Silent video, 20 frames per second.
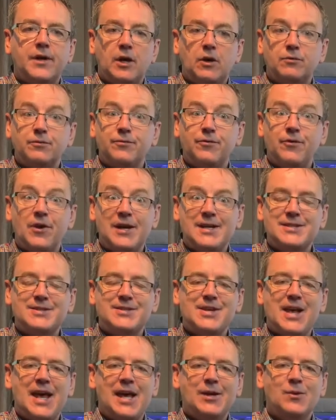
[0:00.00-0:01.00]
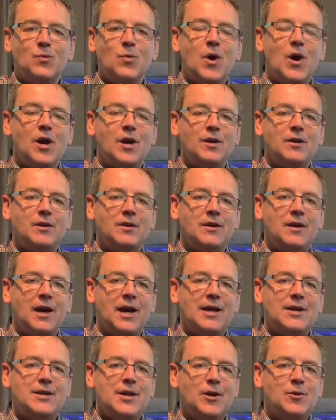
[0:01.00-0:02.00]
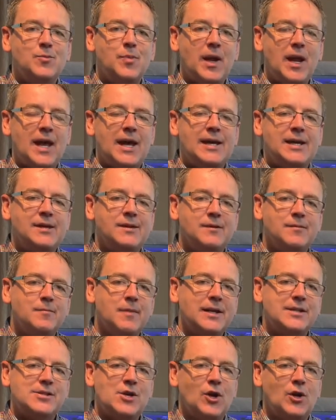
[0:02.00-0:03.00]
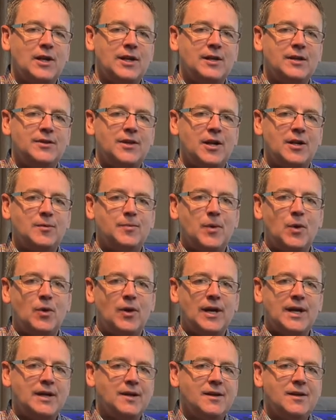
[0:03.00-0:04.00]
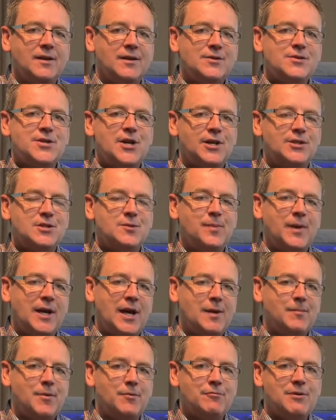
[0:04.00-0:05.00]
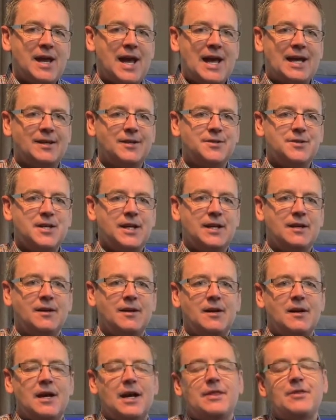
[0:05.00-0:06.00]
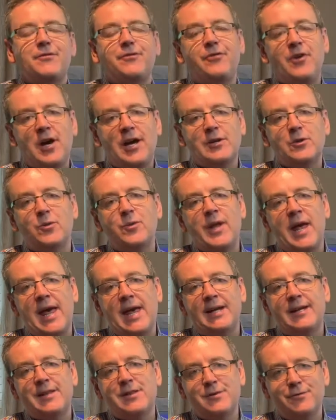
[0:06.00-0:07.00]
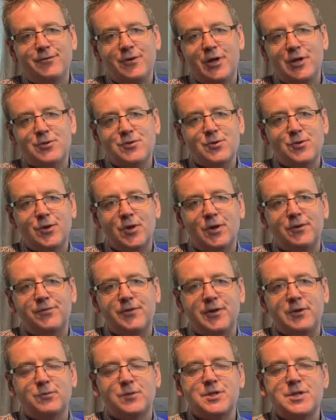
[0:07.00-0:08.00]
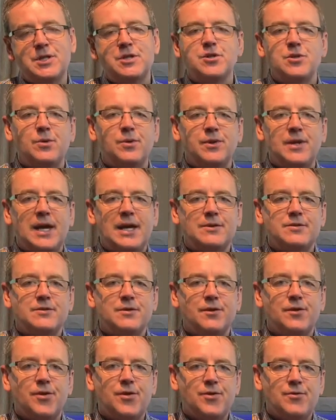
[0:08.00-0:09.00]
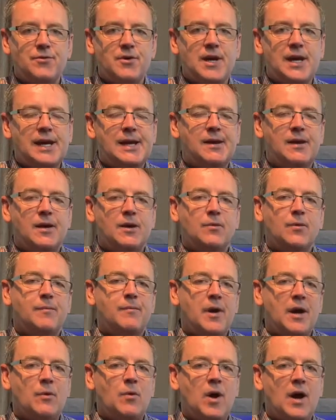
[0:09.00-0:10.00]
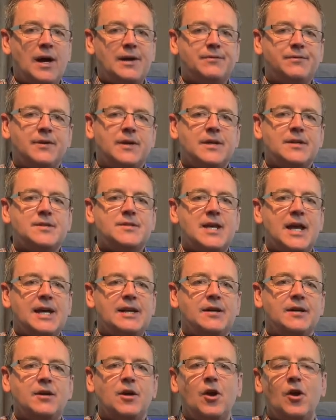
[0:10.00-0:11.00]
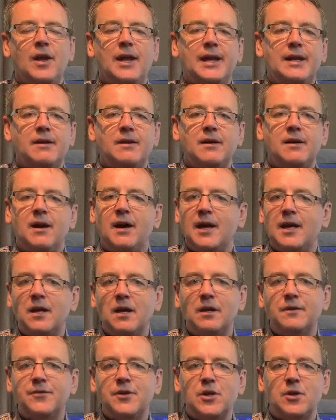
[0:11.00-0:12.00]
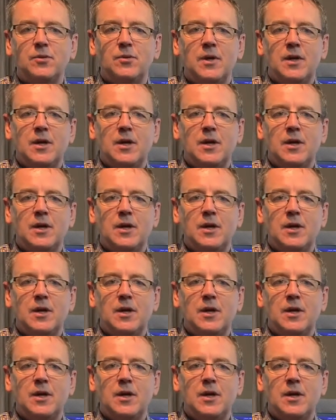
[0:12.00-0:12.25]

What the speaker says: old phrase saying work and no play makes Colin a dull boy started to become a reality. And the final nail in the virtual coffin was in 2003 when my wife said, Colin, I love you,